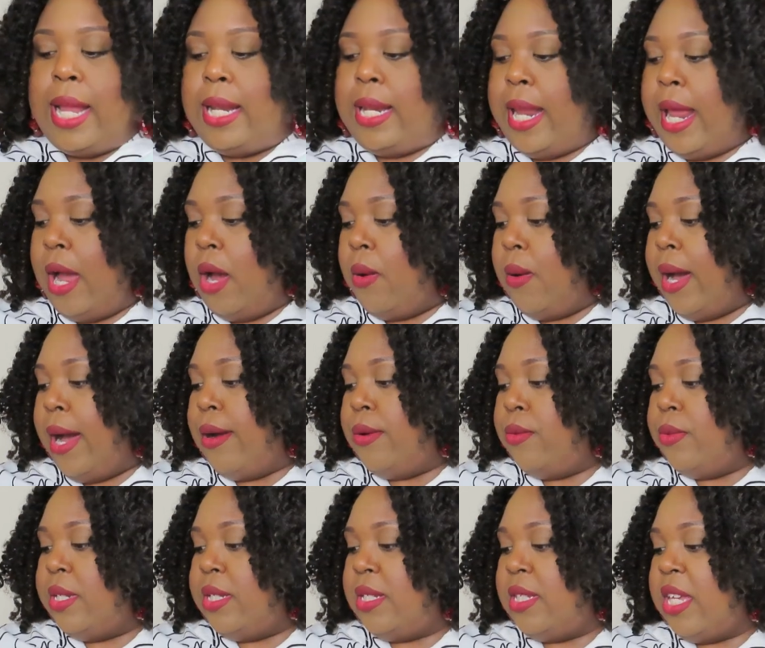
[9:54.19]
Now, I
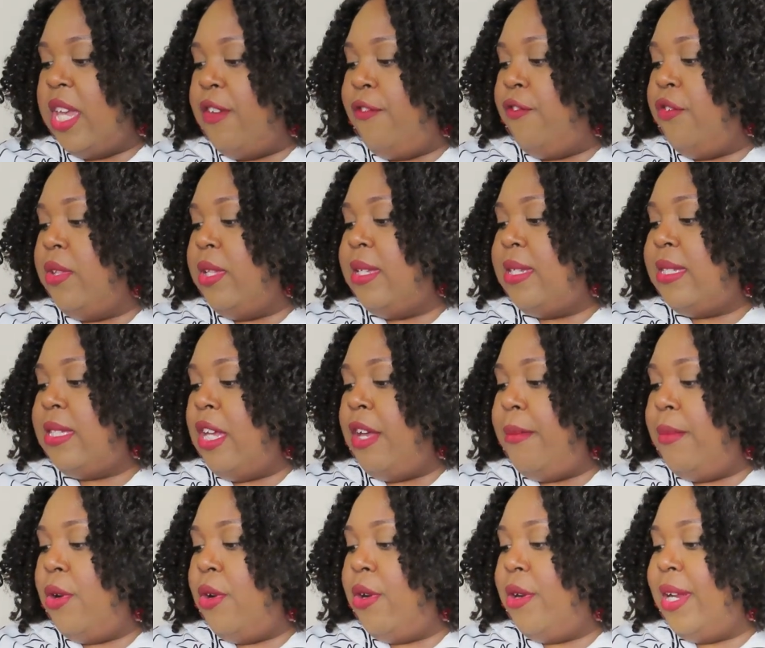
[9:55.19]
would say for the
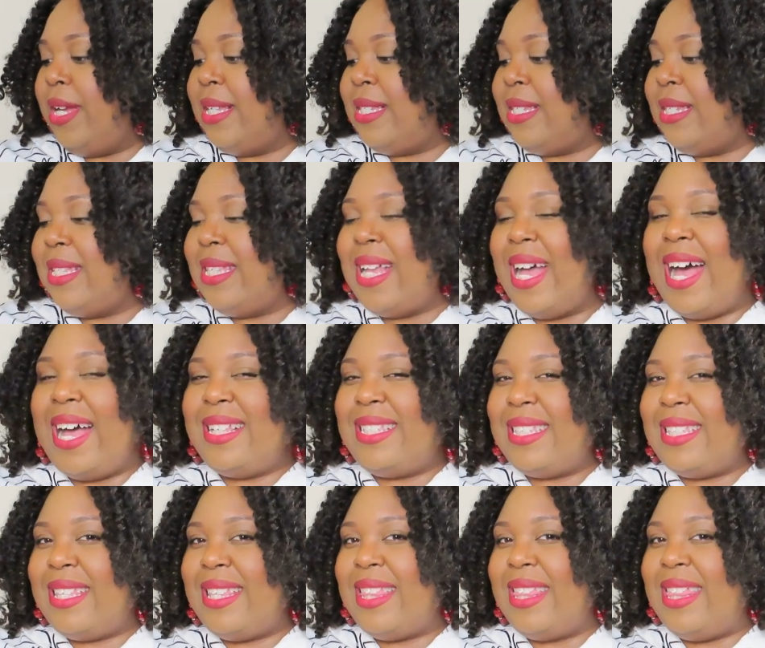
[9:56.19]
summer, it's
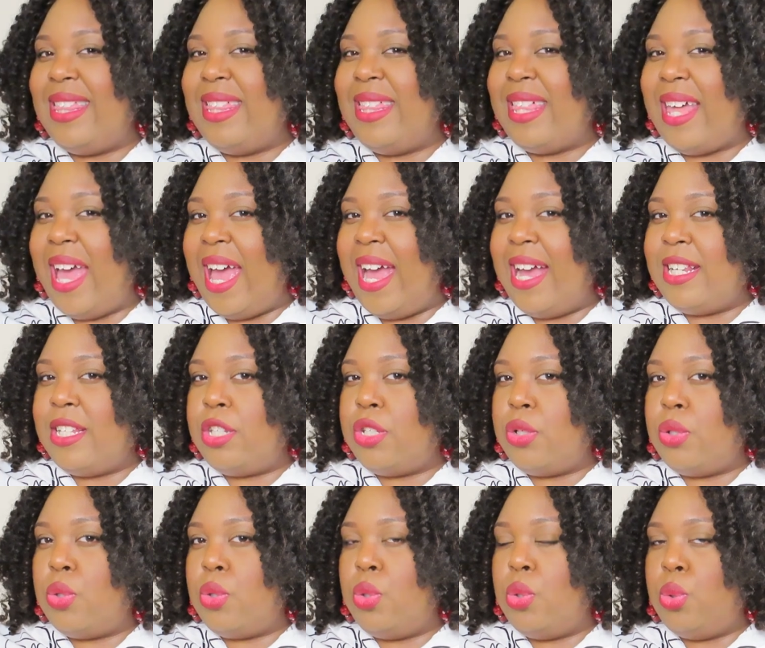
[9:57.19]
not that
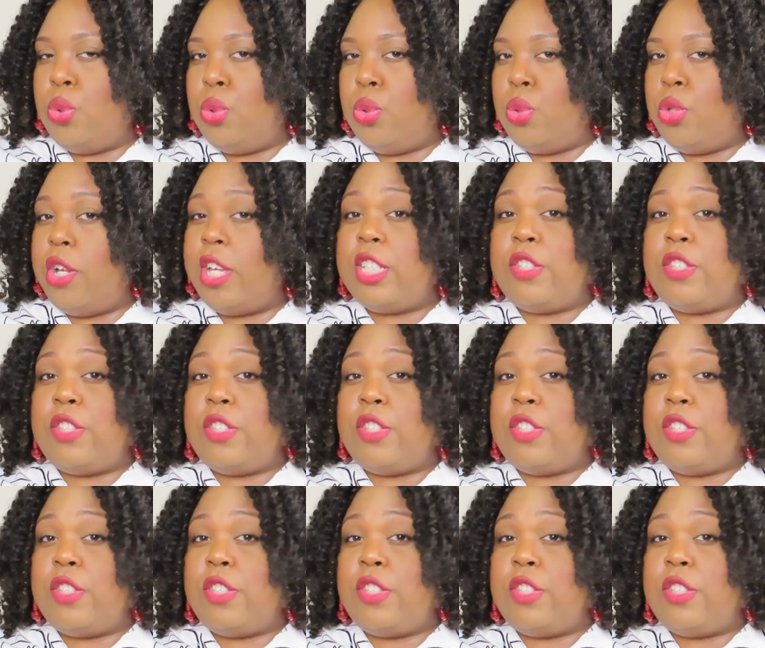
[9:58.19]
cool.